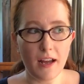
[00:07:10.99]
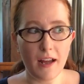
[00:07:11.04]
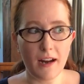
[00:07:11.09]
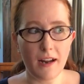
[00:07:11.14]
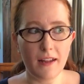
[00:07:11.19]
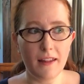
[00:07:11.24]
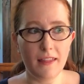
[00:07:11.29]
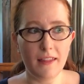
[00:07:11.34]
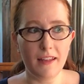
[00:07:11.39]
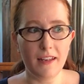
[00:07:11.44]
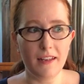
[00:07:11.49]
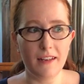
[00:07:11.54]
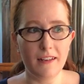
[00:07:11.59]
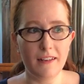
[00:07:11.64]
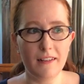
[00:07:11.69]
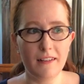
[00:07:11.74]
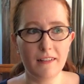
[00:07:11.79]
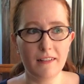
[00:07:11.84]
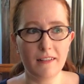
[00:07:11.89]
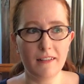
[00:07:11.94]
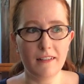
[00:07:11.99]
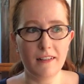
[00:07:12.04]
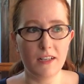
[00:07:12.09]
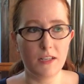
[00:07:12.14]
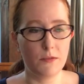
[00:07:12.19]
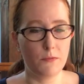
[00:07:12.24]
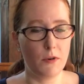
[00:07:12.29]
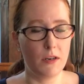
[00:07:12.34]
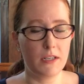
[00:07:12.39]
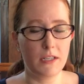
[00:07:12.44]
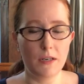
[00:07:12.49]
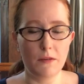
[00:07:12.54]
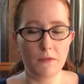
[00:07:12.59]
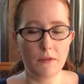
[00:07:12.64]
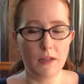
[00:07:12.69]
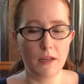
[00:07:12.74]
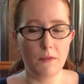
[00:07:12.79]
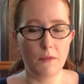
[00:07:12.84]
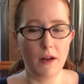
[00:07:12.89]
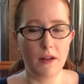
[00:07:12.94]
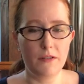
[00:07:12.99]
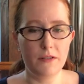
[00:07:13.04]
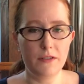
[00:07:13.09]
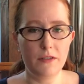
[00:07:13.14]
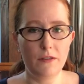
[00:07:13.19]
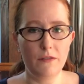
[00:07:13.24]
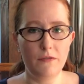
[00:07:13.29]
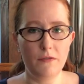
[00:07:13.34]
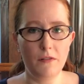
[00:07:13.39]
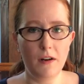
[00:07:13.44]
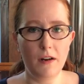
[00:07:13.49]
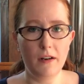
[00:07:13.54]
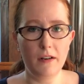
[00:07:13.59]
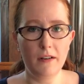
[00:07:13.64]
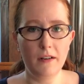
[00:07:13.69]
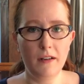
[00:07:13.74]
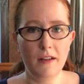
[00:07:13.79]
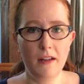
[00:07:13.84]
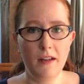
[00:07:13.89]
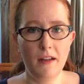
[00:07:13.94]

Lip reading: and I think it's worked out really well so far.